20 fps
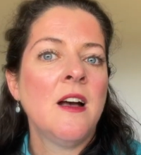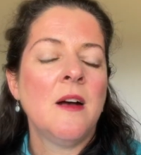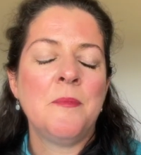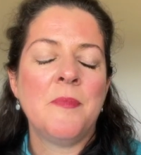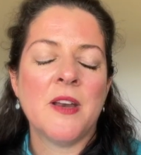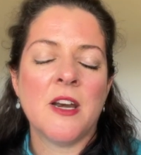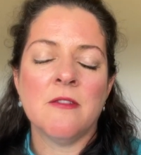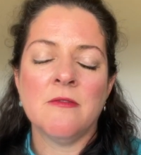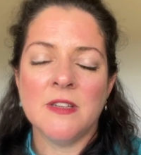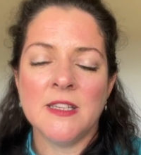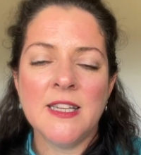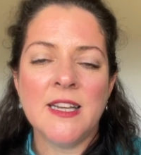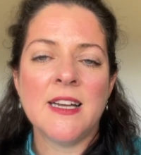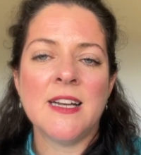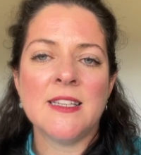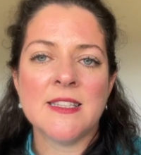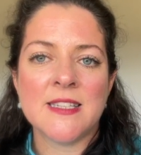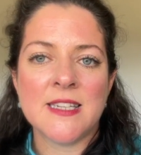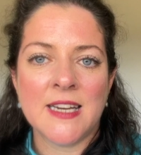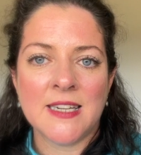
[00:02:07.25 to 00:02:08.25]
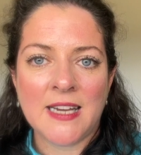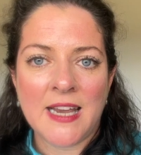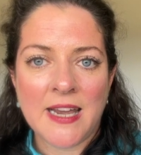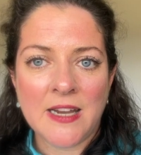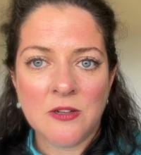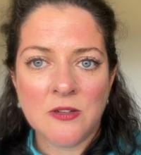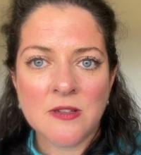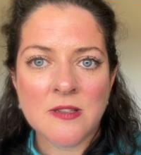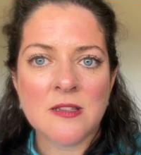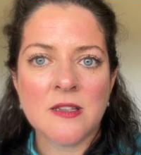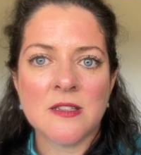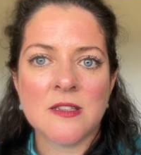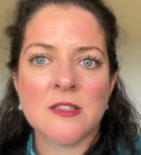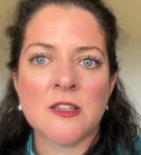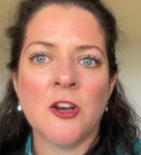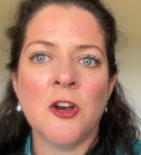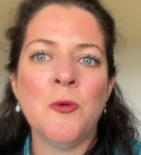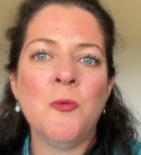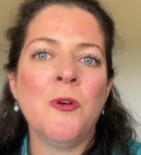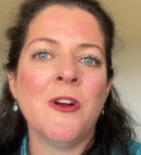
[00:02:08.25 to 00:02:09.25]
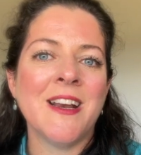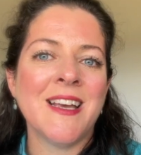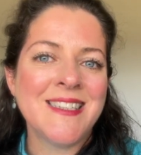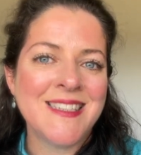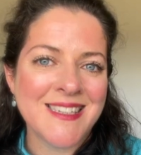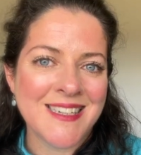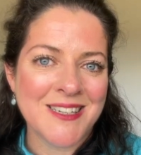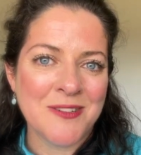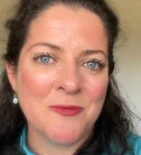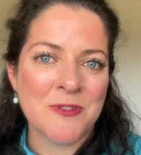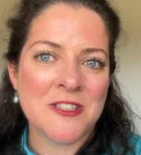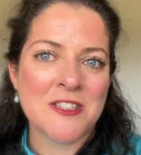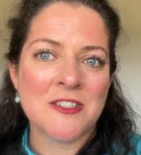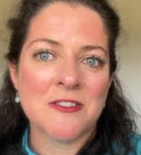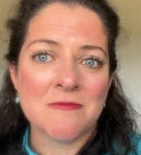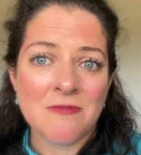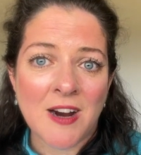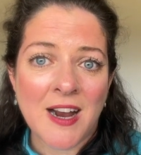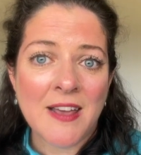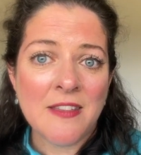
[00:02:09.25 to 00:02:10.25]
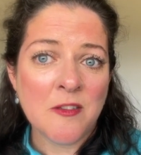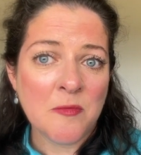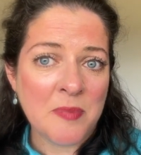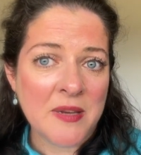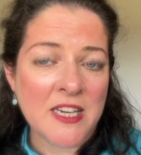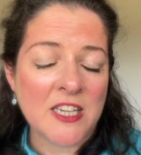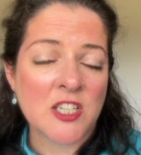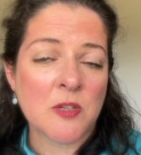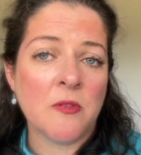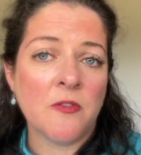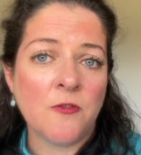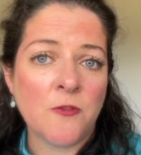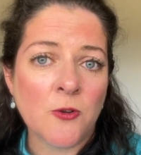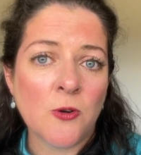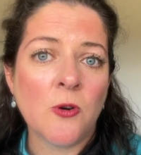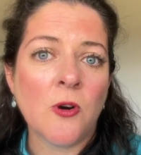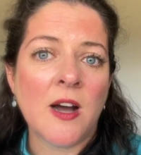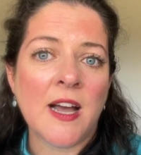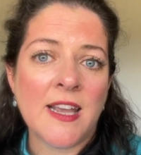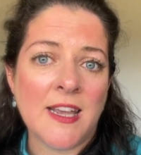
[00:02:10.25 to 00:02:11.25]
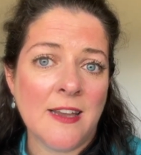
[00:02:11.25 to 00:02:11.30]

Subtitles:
But I really can't stand chaos, so what I did was to write the pitch before I